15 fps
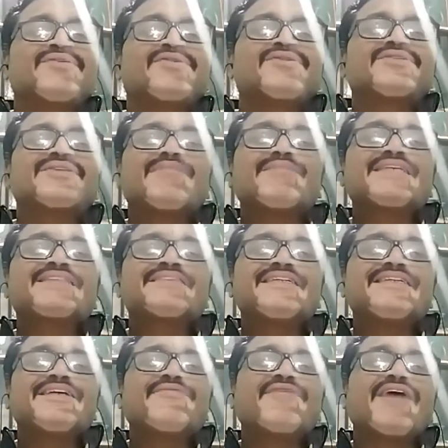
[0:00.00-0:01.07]
To some
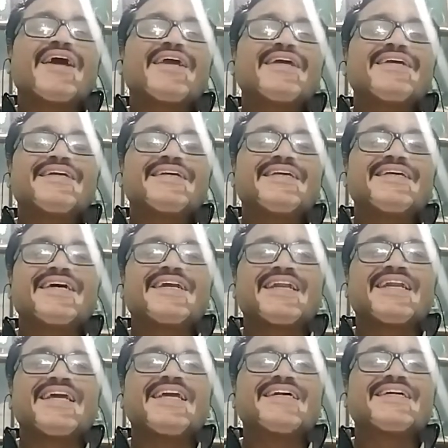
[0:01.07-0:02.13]
extent, if I here
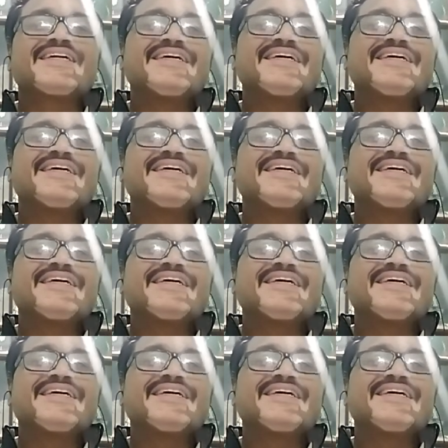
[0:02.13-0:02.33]
link